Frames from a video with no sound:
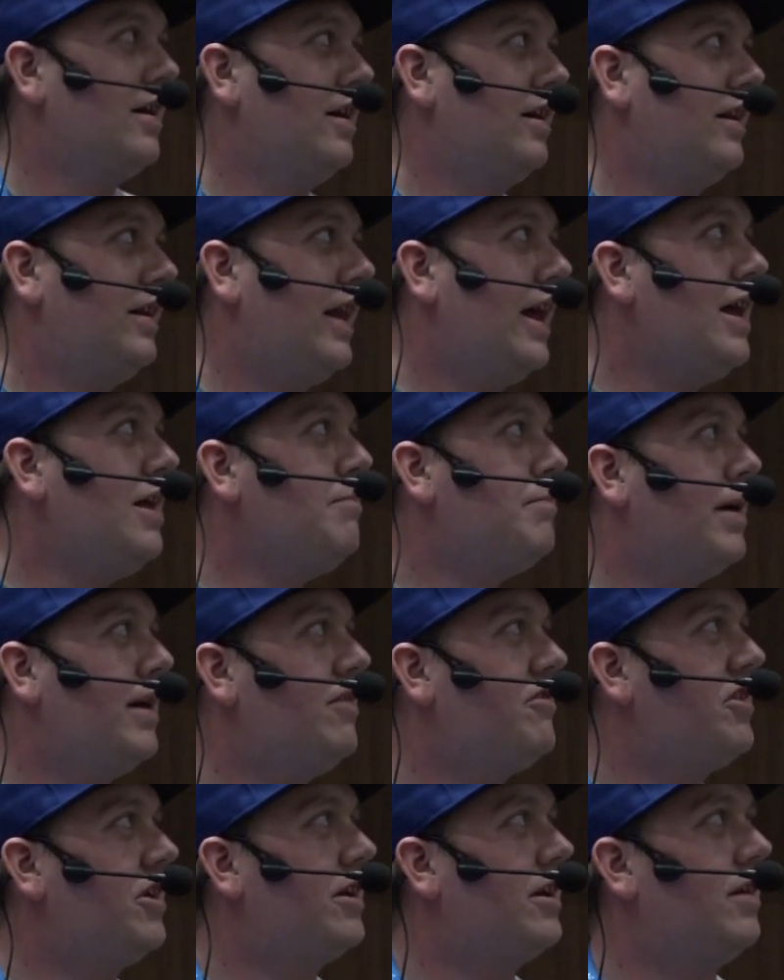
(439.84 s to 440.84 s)
They
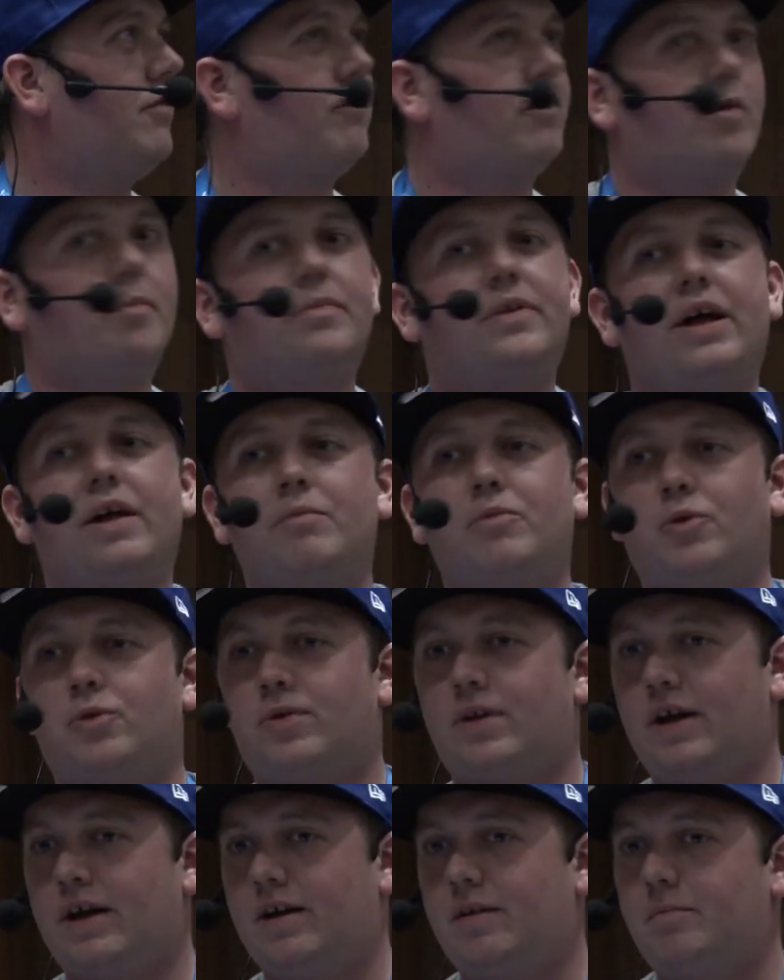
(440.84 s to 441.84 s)
basically, from time to
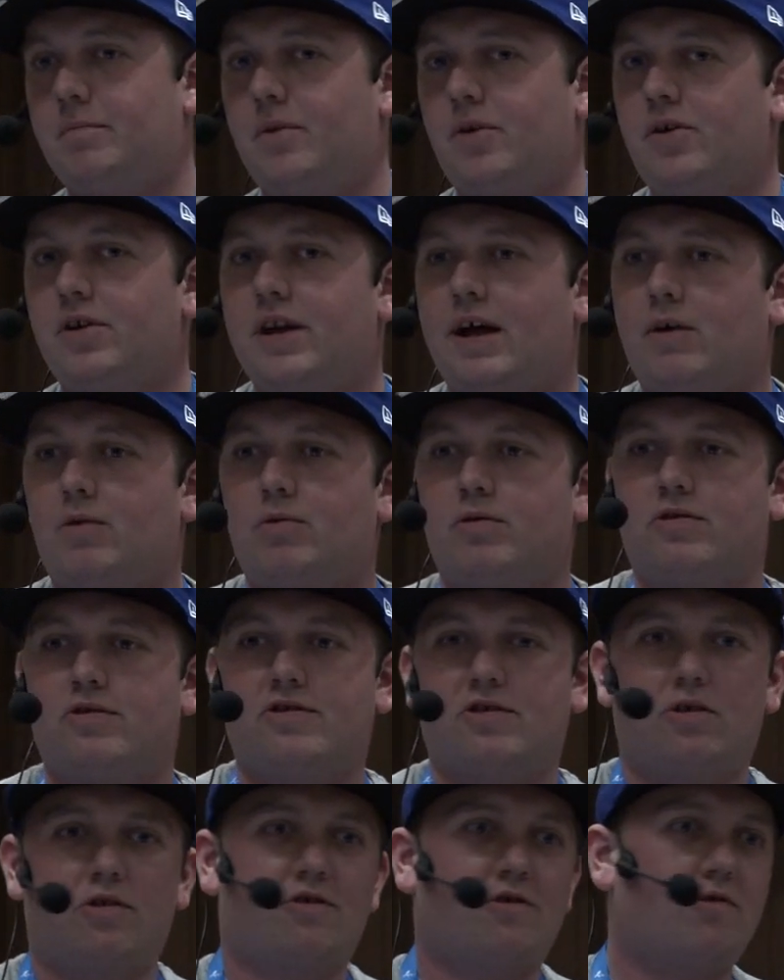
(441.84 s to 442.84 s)
time,
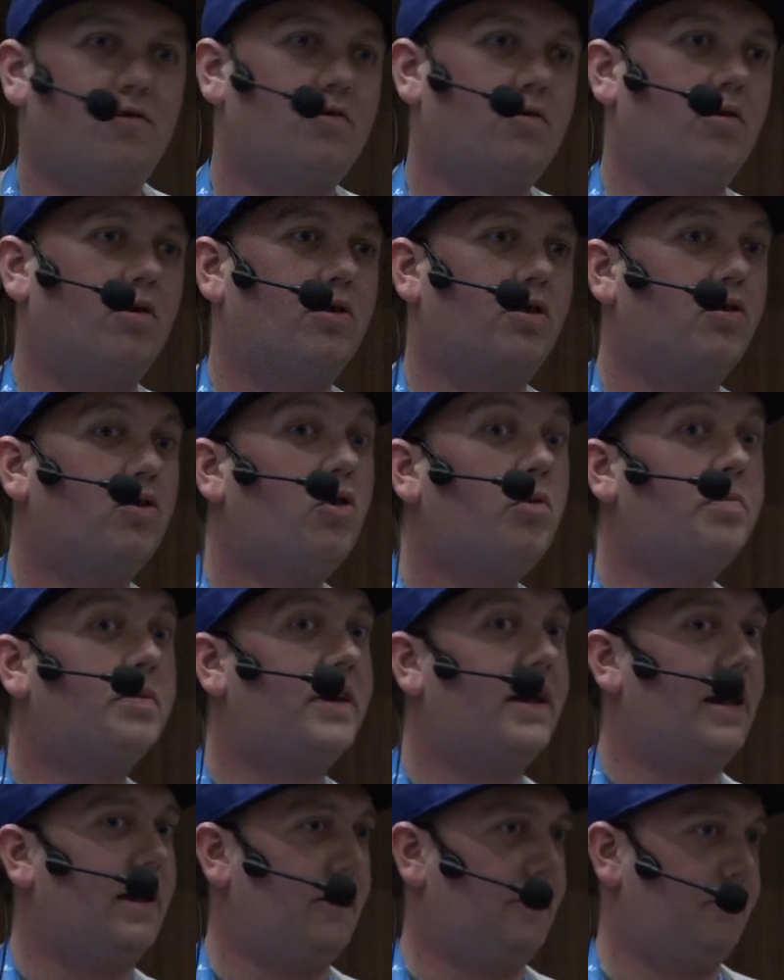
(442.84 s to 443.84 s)
announce a so-called top
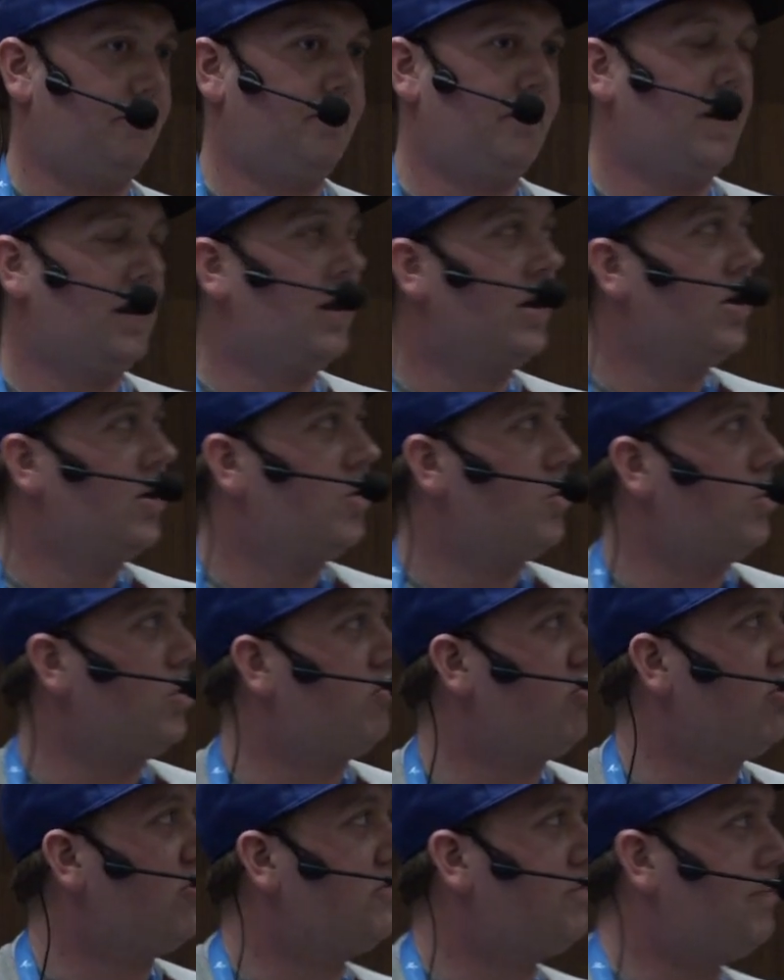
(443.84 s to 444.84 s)
10,
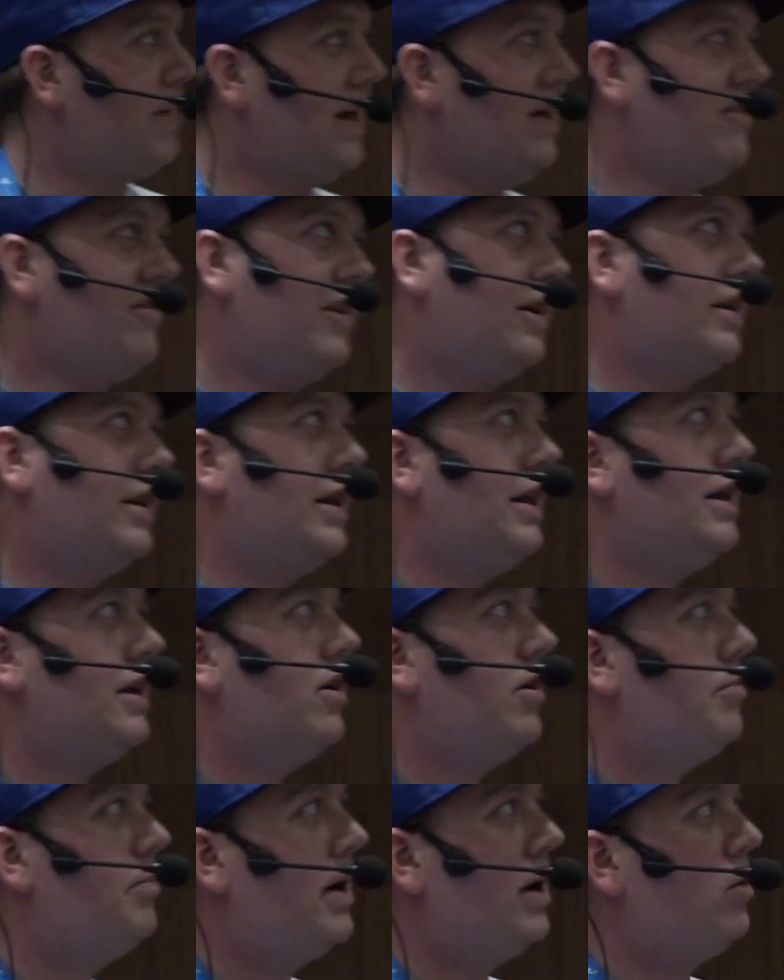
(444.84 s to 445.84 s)
which is basically
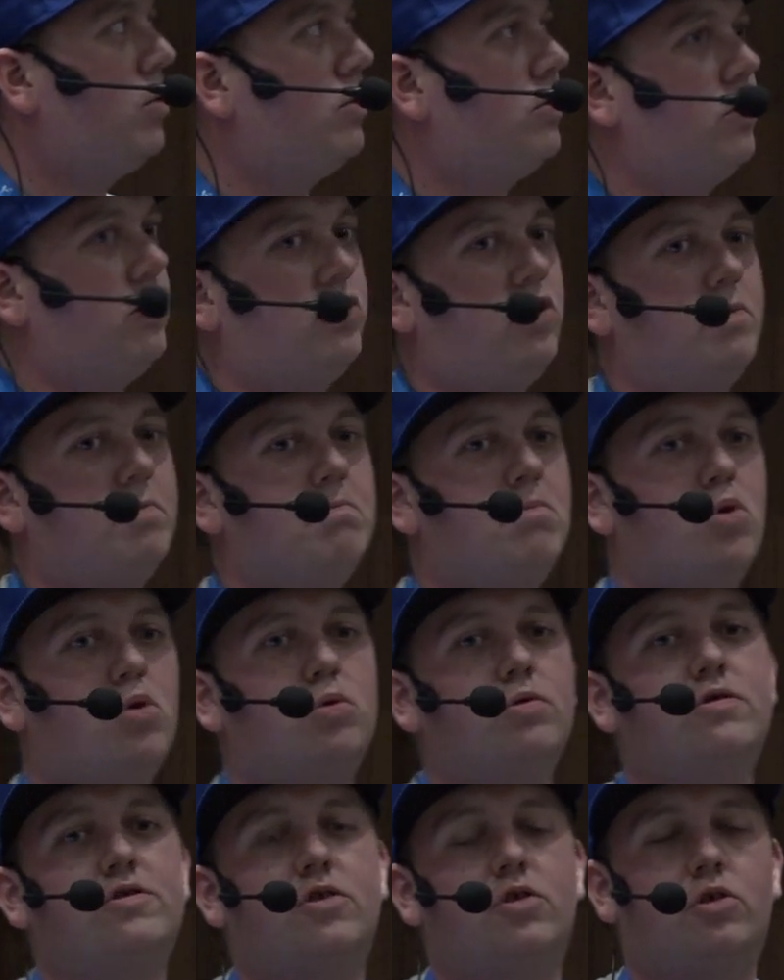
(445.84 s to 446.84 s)
about the
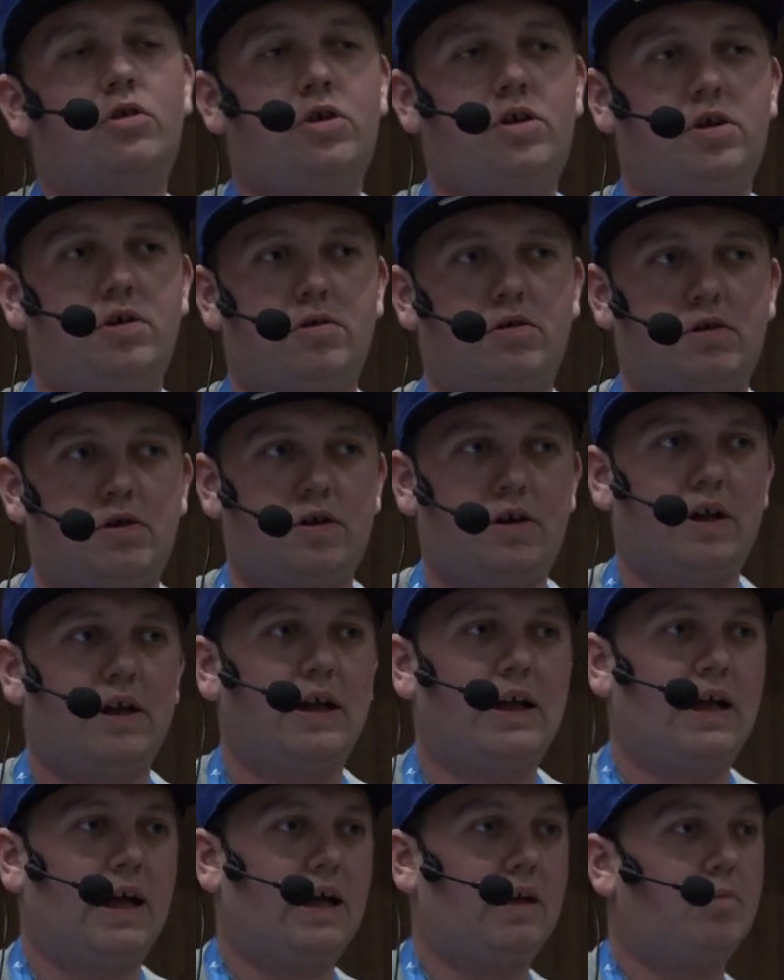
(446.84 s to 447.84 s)
most occurred
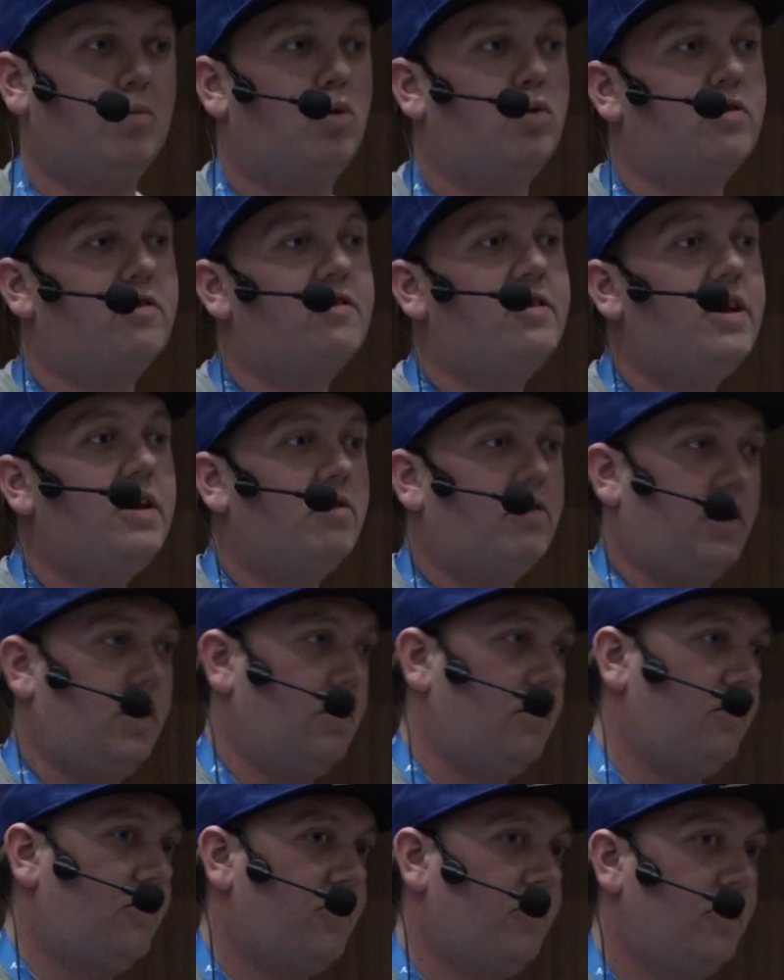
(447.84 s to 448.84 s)
and most
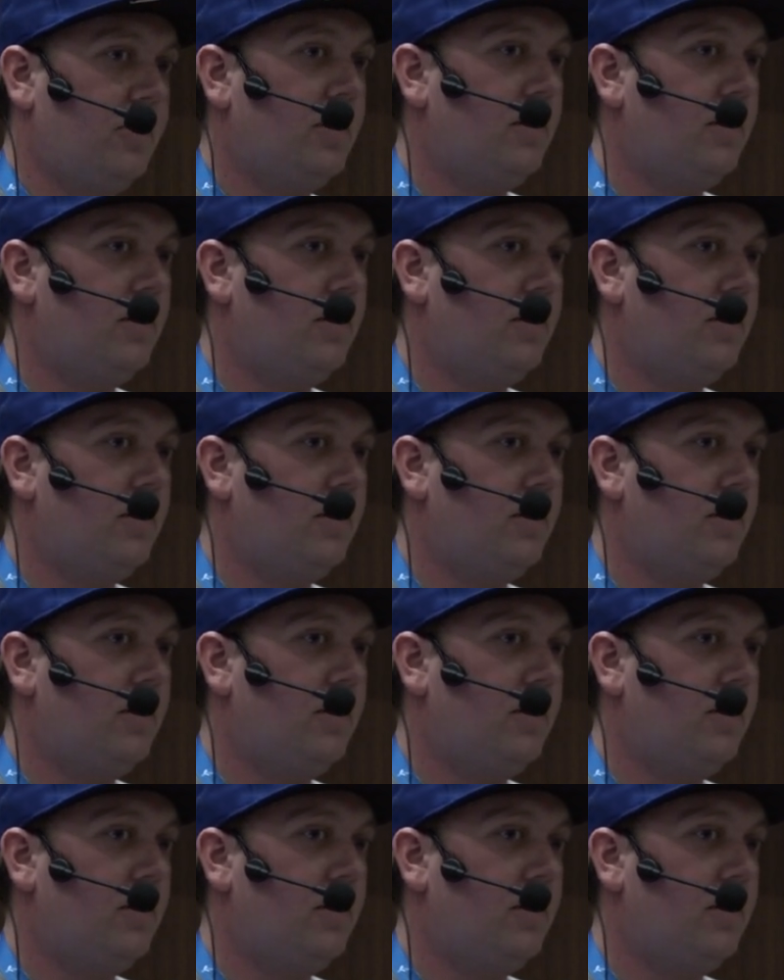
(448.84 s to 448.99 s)
serious